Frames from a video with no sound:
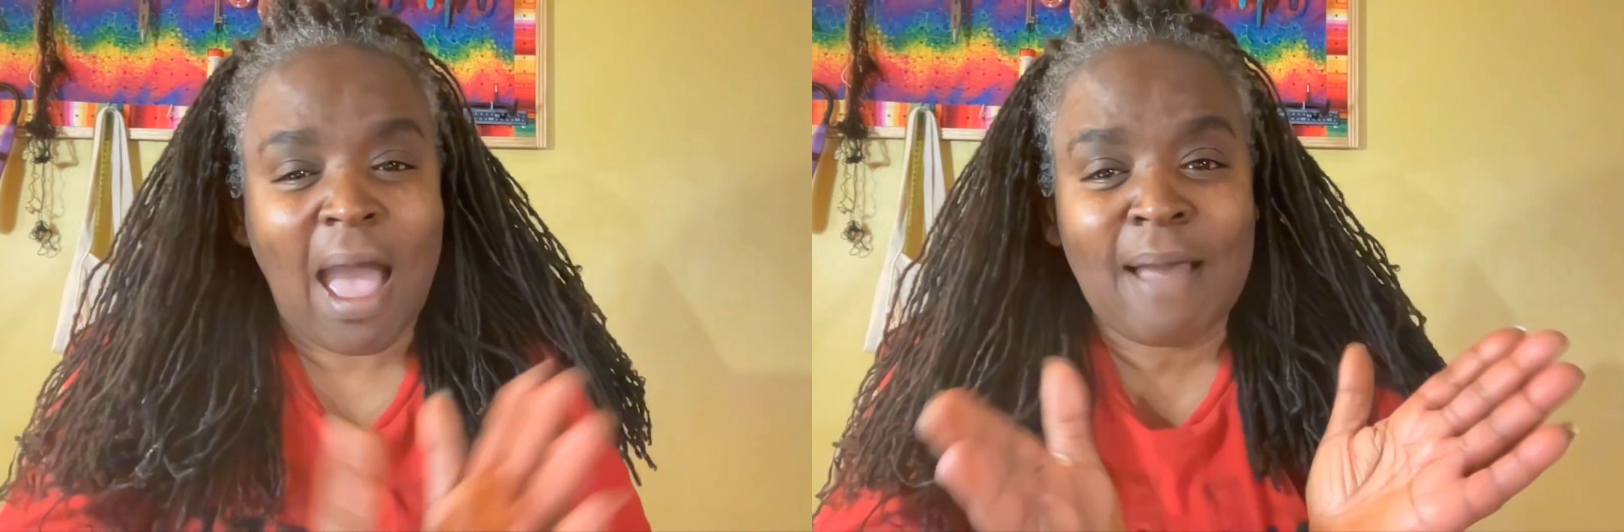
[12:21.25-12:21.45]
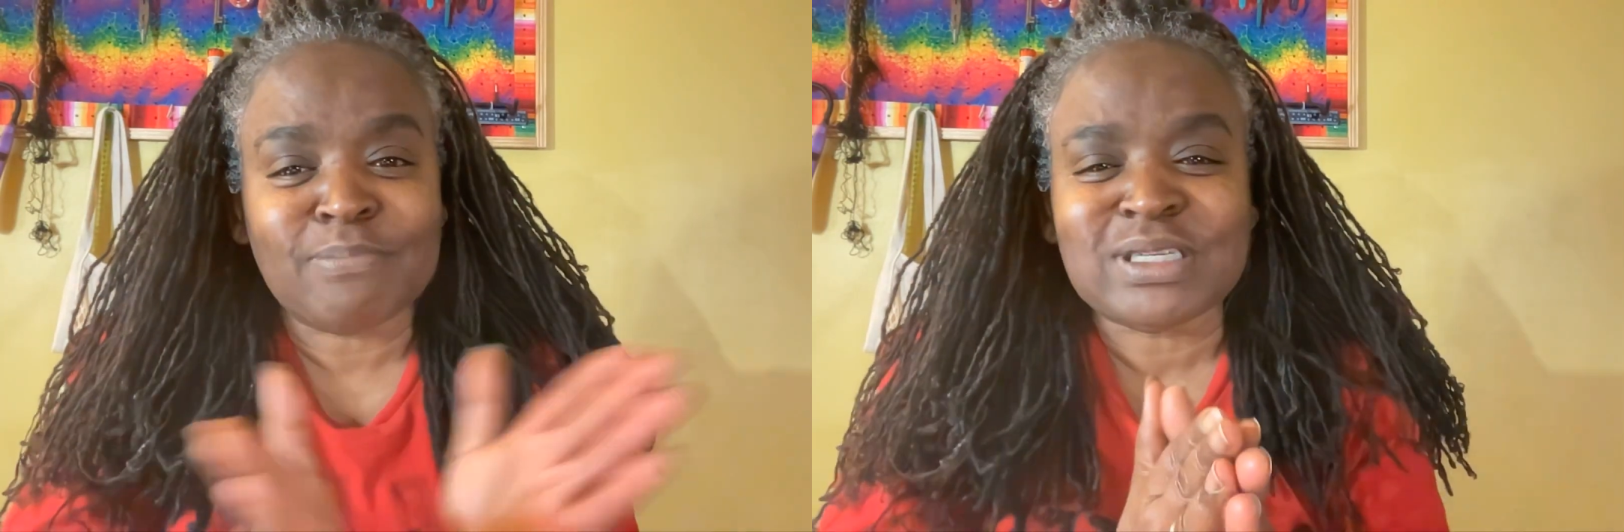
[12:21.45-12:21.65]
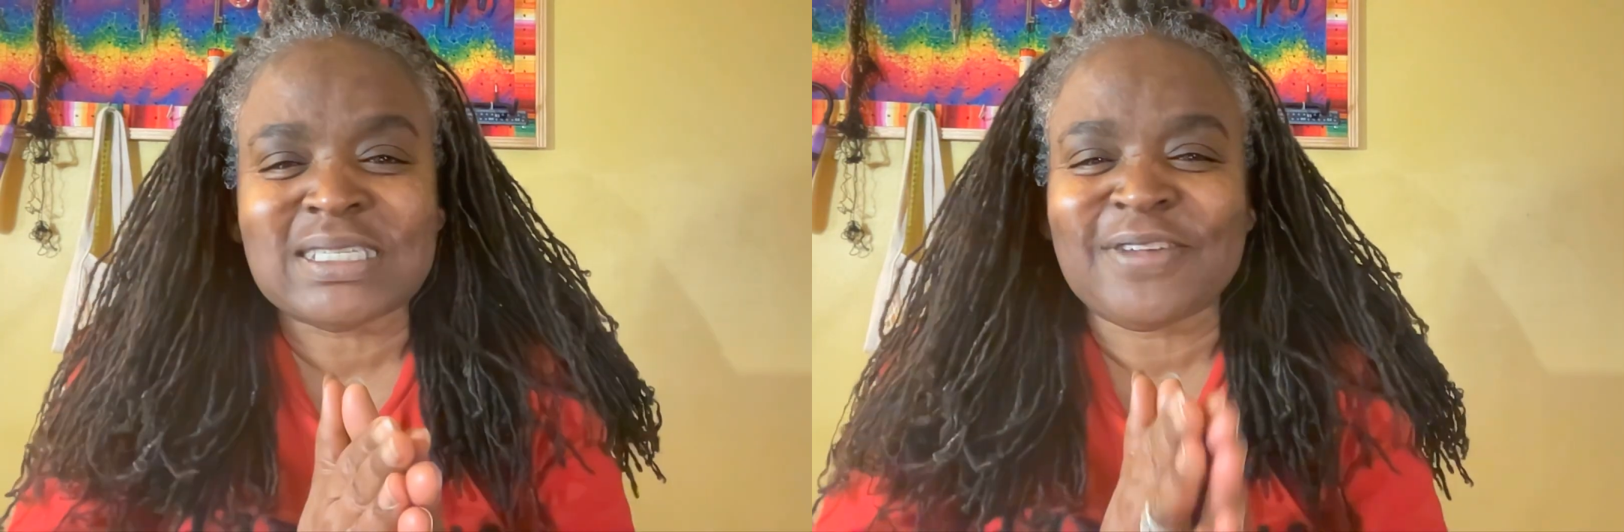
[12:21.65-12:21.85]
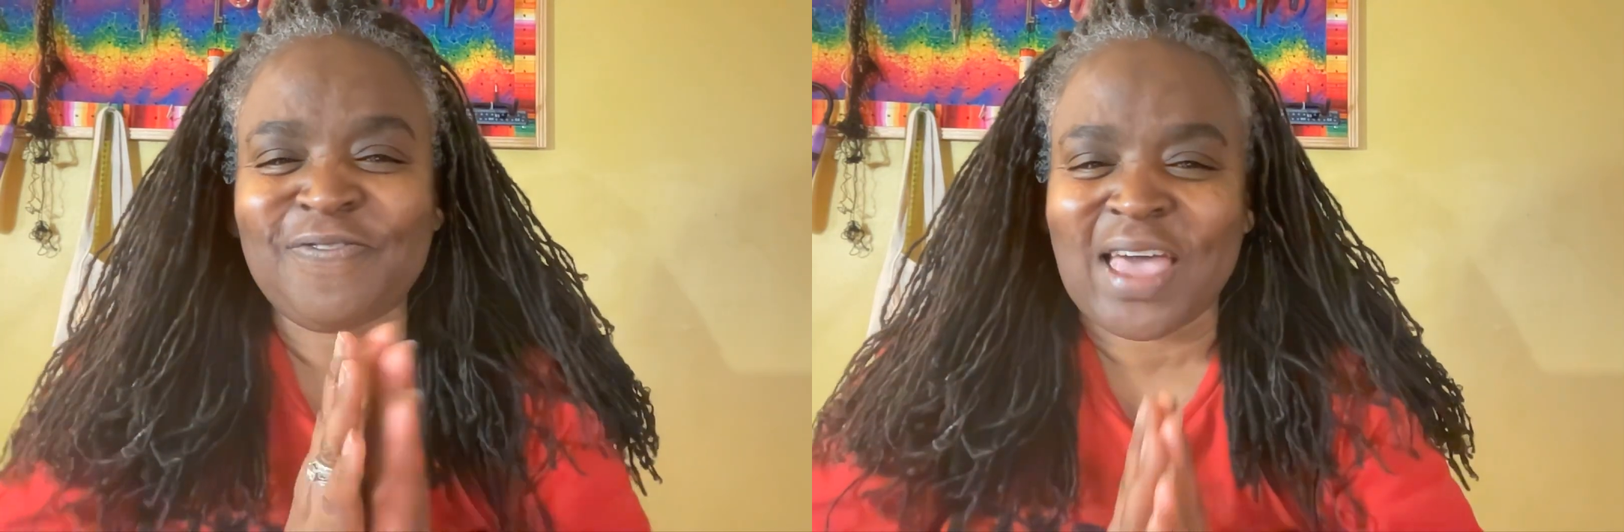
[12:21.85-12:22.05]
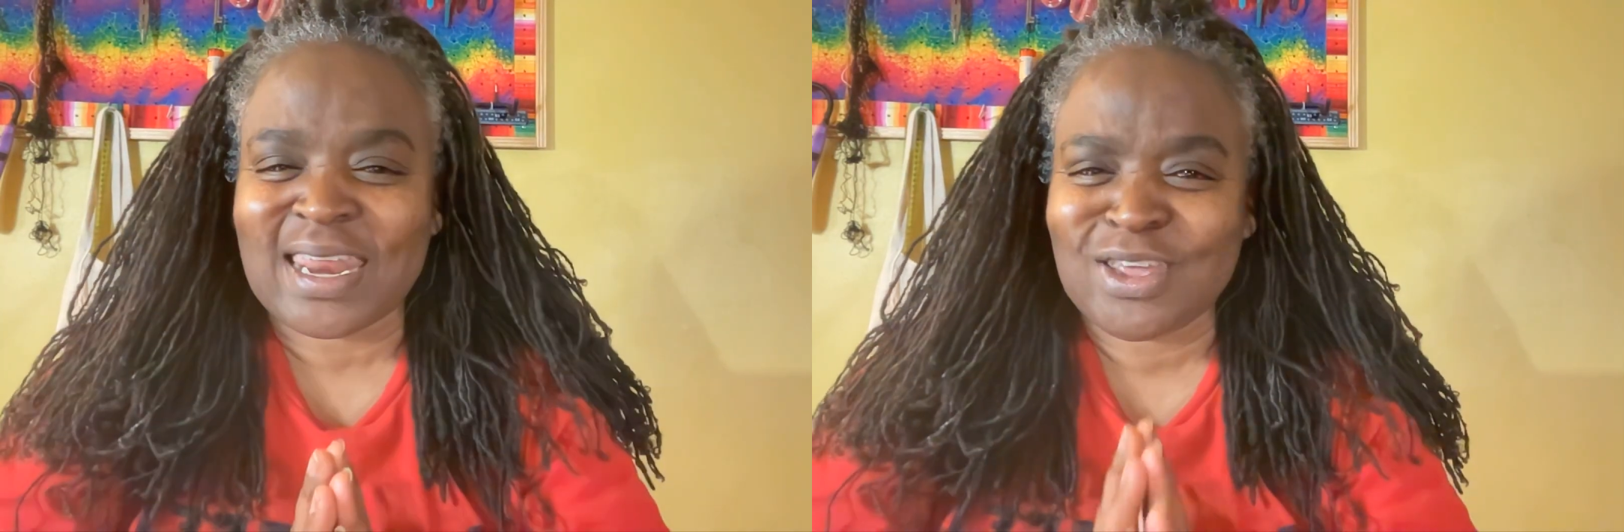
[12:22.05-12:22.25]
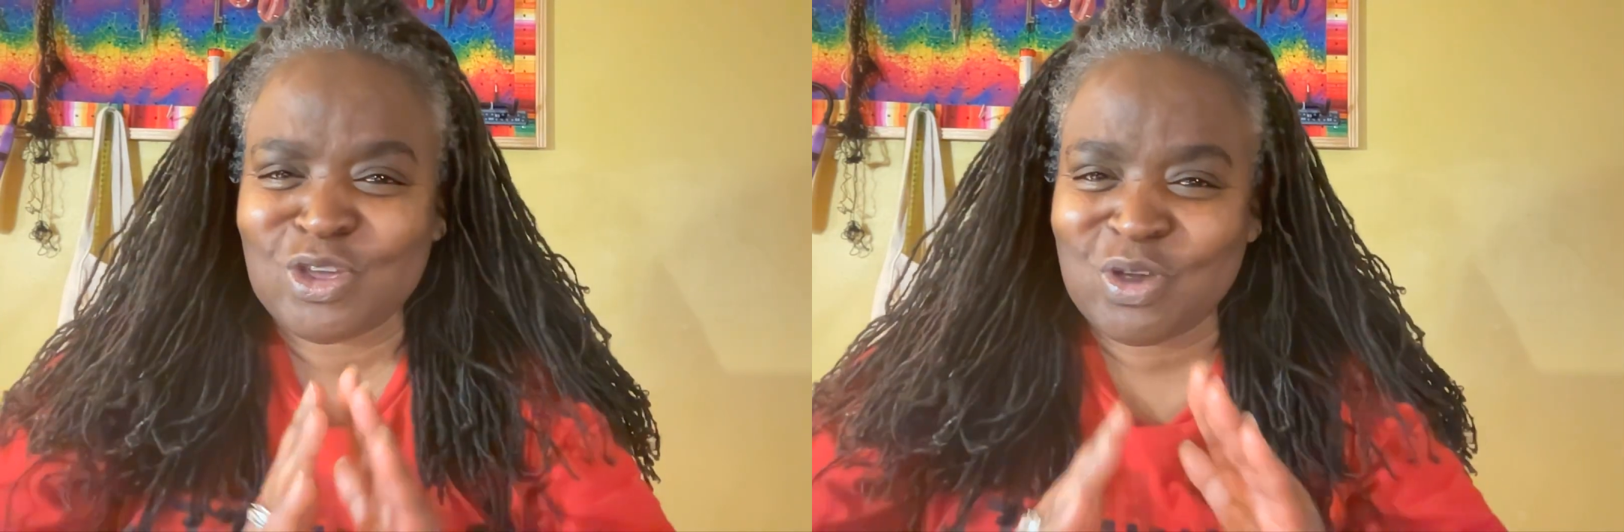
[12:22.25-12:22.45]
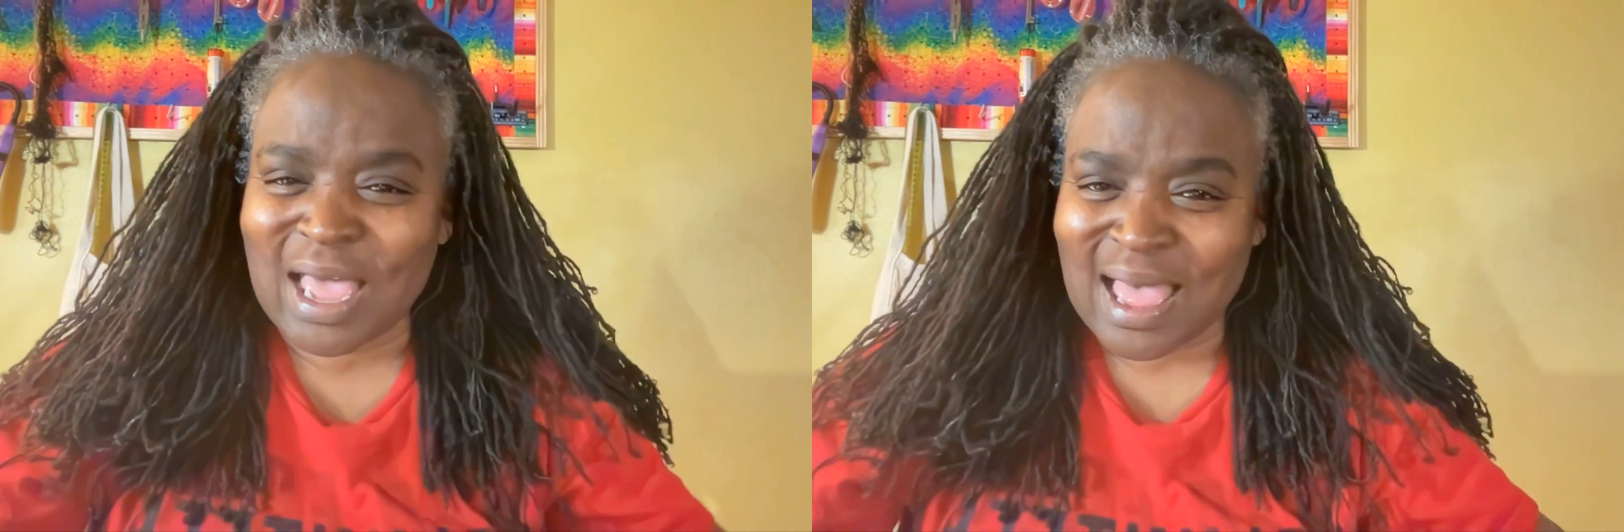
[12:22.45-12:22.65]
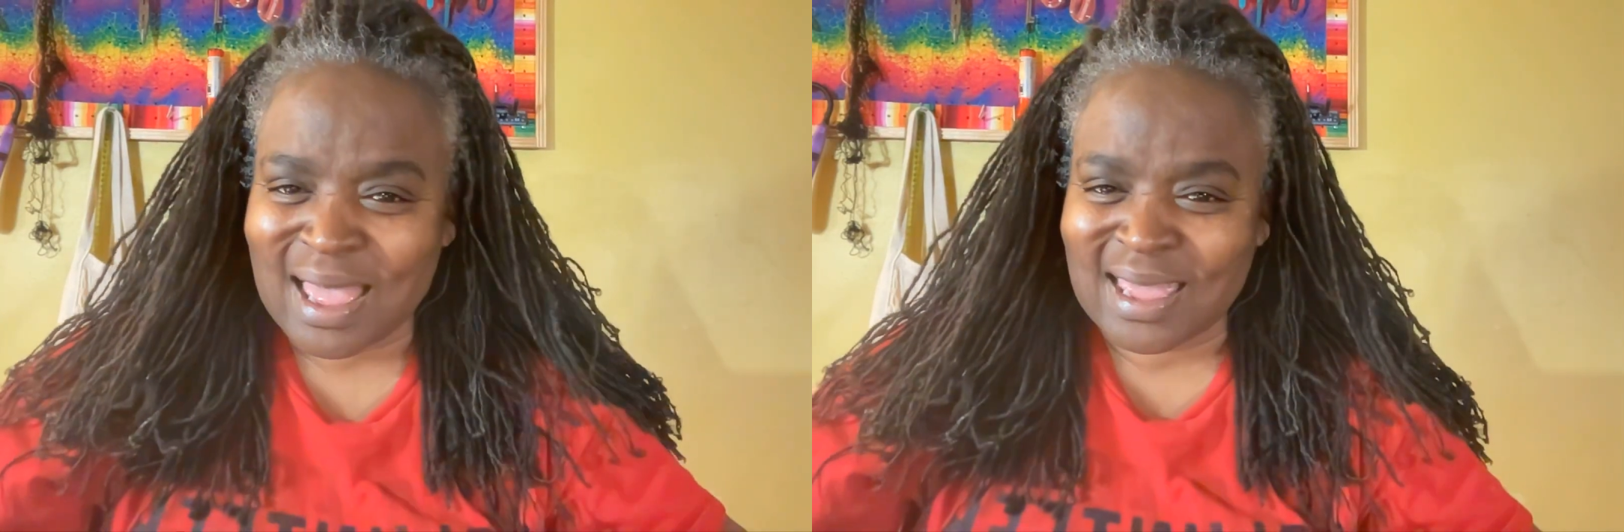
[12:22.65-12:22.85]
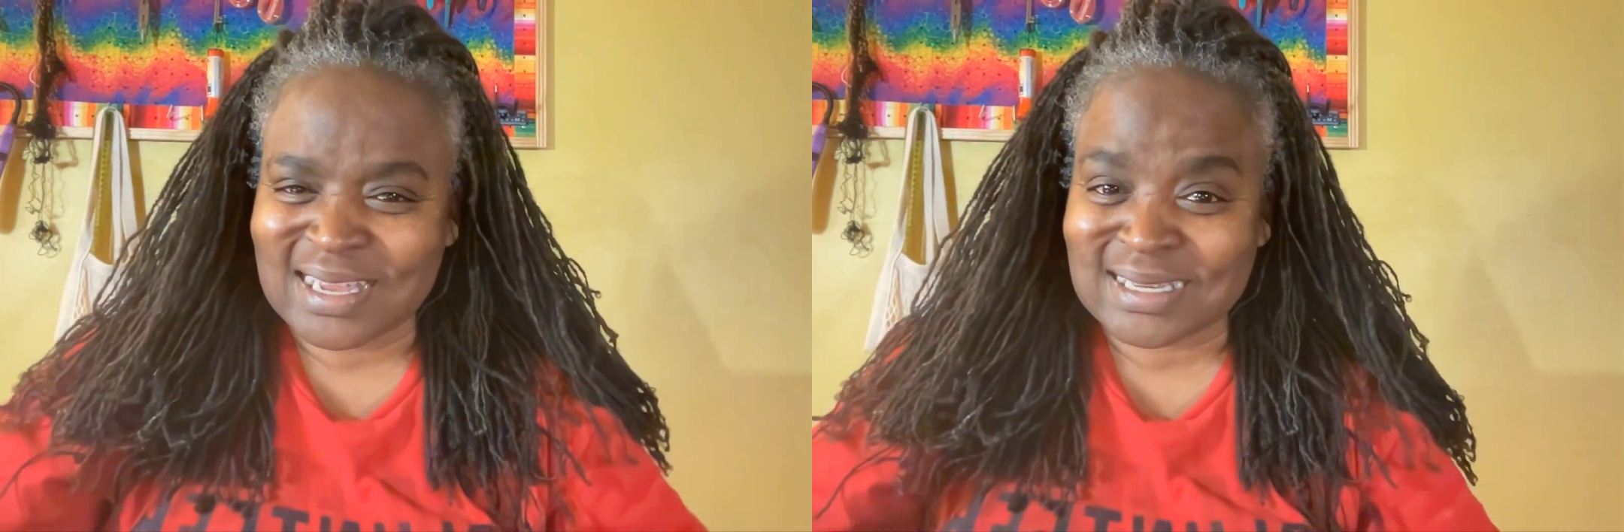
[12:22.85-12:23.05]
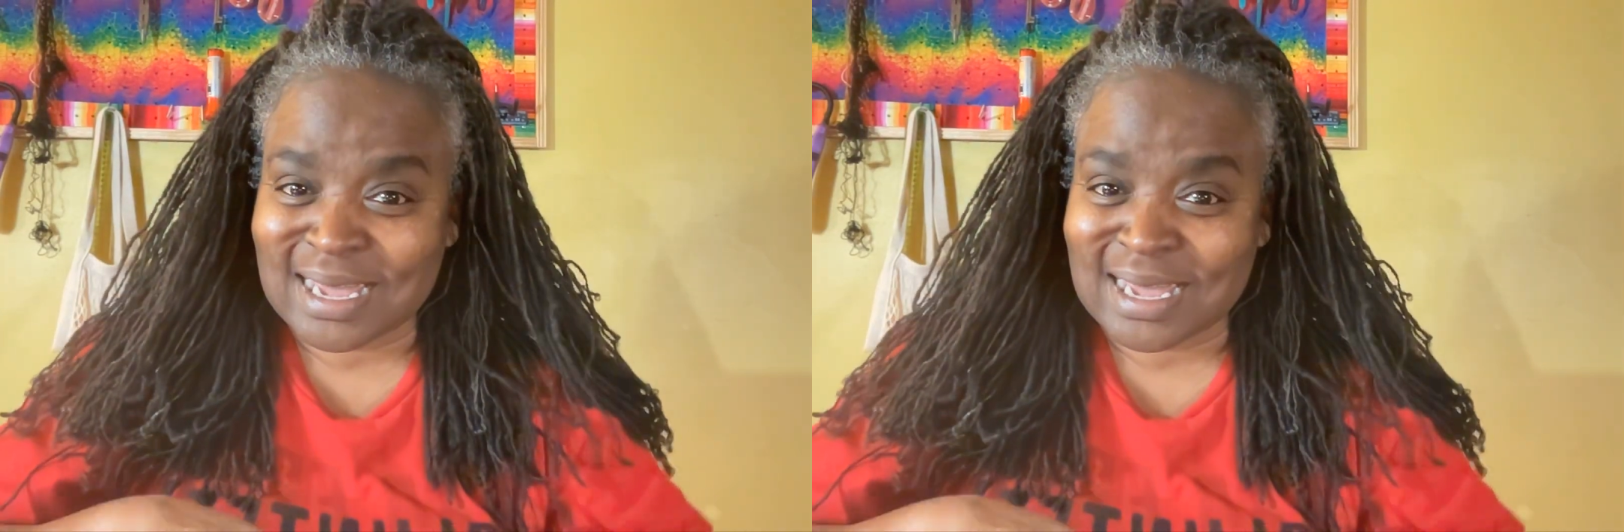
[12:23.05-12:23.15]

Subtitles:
I'm just inviting you guys